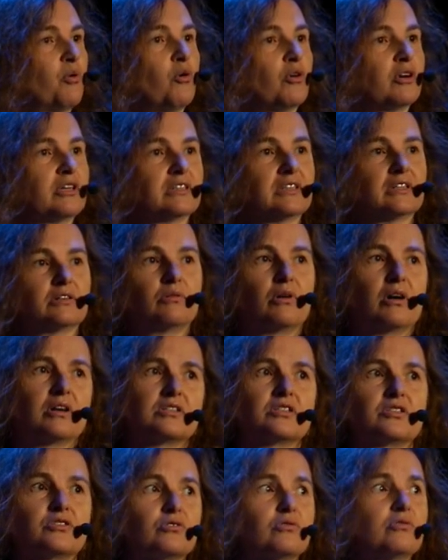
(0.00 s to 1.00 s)
point. There
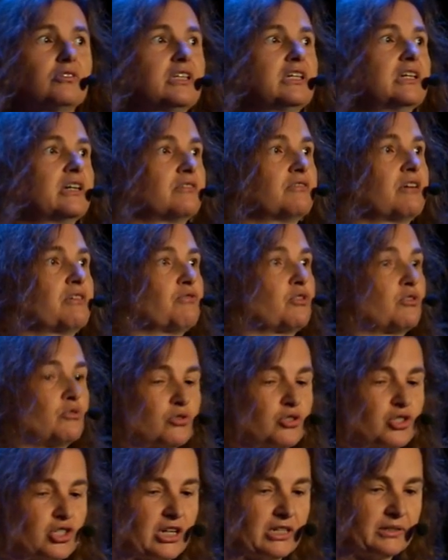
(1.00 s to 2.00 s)
was truly a
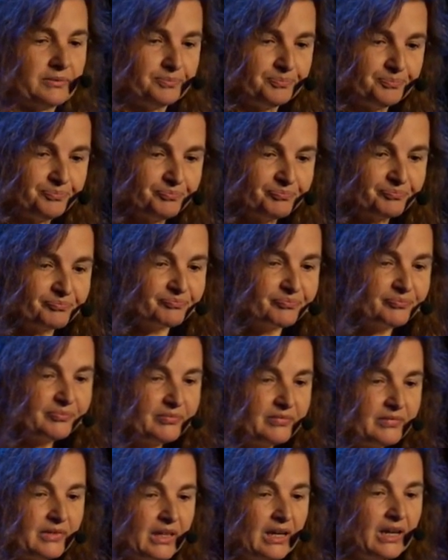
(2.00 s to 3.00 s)
revolution.
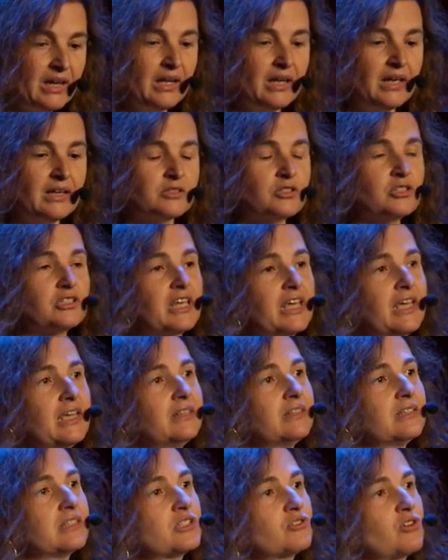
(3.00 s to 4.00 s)

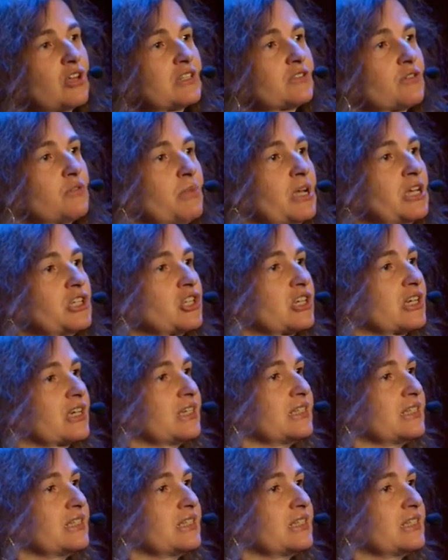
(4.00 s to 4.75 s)
Today, this transformation